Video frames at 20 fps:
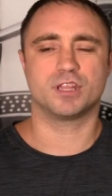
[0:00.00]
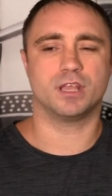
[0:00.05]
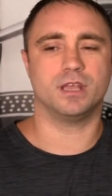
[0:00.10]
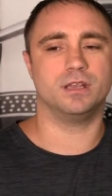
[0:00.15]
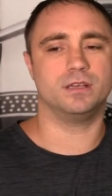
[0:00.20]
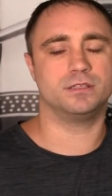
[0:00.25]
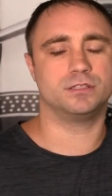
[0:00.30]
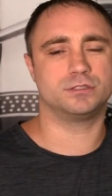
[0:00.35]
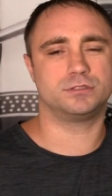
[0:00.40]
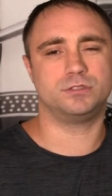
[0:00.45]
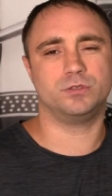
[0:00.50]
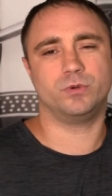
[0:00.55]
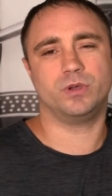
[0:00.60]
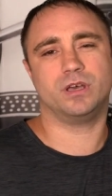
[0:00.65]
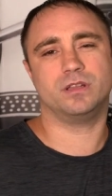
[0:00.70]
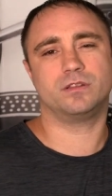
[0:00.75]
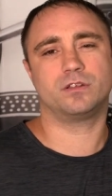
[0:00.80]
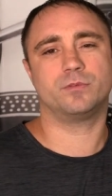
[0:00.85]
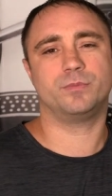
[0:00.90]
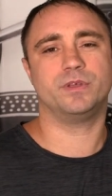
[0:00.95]
And just do it
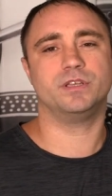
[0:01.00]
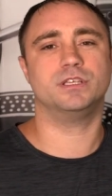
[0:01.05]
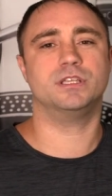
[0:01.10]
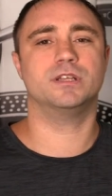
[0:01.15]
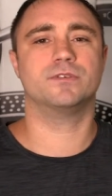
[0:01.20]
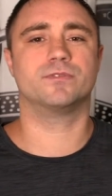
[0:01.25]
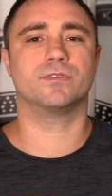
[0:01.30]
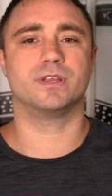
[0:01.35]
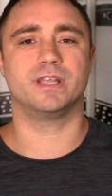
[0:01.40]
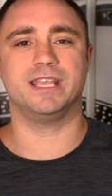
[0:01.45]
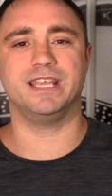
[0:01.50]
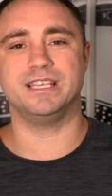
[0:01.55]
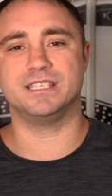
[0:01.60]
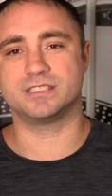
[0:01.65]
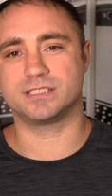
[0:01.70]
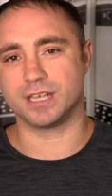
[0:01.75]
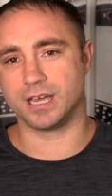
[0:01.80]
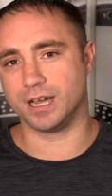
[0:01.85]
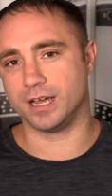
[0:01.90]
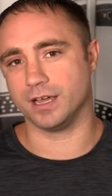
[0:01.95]
a little bit different
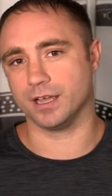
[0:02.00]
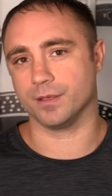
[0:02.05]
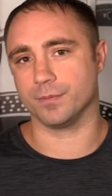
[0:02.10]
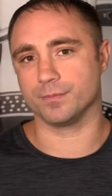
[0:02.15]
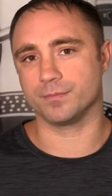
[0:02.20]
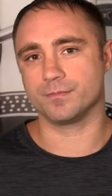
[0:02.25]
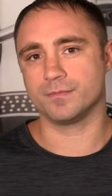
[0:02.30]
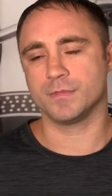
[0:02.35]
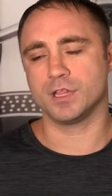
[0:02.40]
each time.